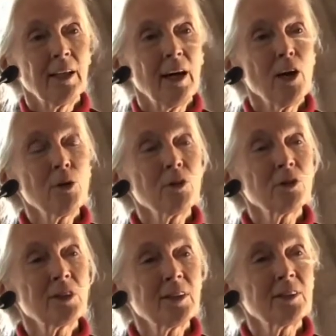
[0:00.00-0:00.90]
how
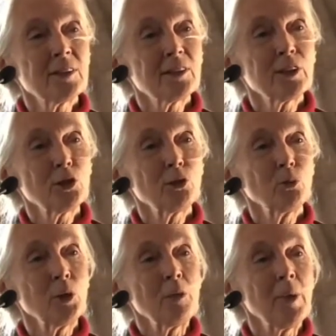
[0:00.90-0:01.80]
does this
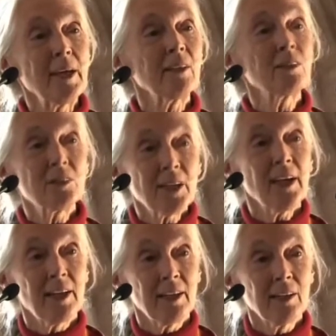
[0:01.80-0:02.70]
decision we make
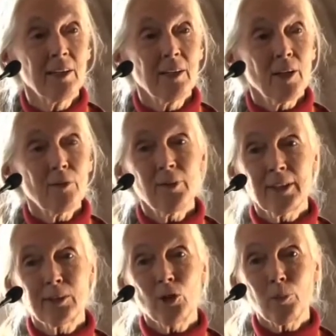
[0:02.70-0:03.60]
today
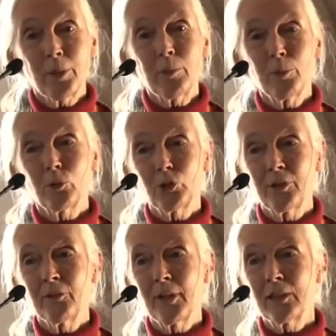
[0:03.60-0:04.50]
affect our people
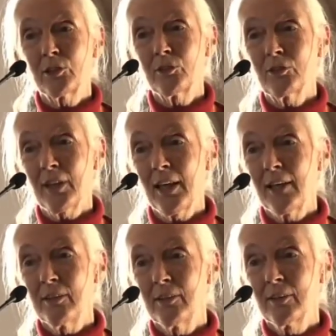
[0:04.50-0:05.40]
generations
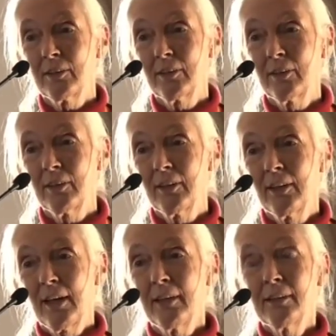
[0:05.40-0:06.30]
ahead?
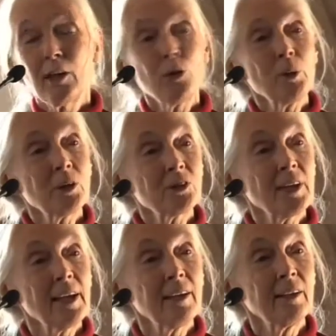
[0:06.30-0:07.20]
And now we're
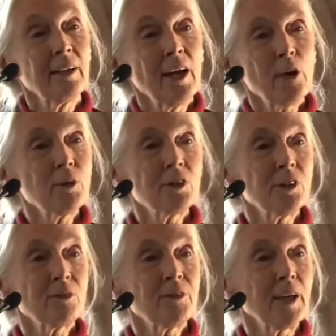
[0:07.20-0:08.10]
saying, how does
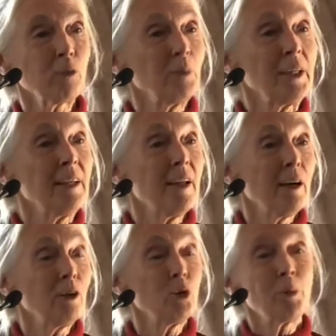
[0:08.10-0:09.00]
it affect me
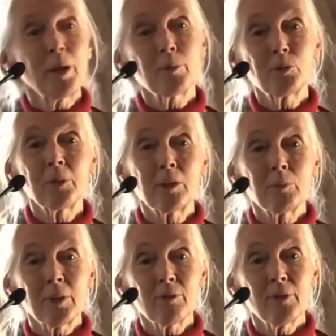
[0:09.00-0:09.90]
now, or perhaps me and
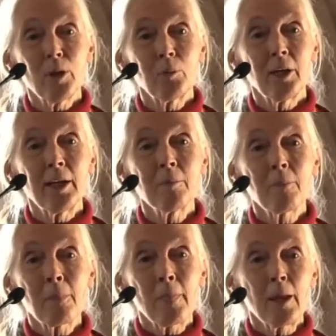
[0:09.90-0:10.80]
my family?
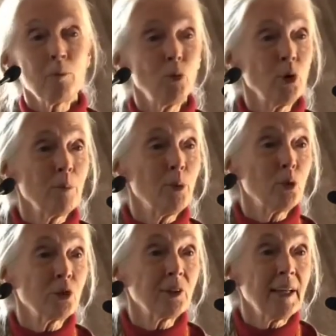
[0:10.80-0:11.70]
More
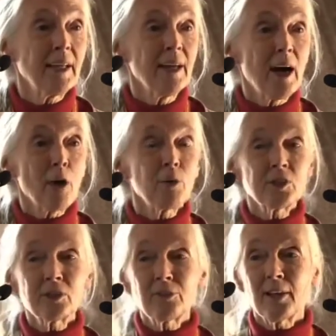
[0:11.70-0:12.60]
importantly, how
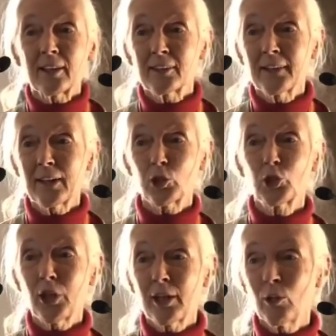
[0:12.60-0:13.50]
does it affect the next
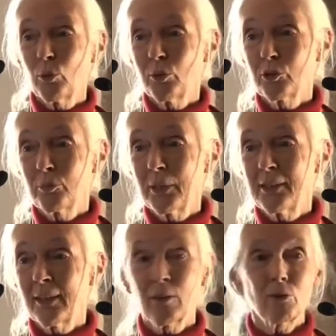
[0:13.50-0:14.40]
shareholders
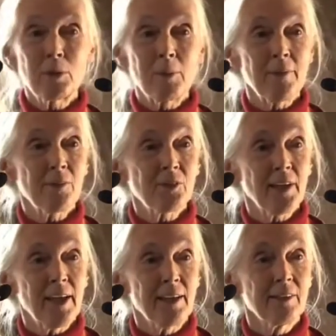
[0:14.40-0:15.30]
meeting 3 months
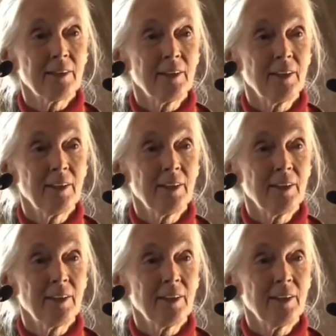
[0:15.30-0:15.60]
ahead?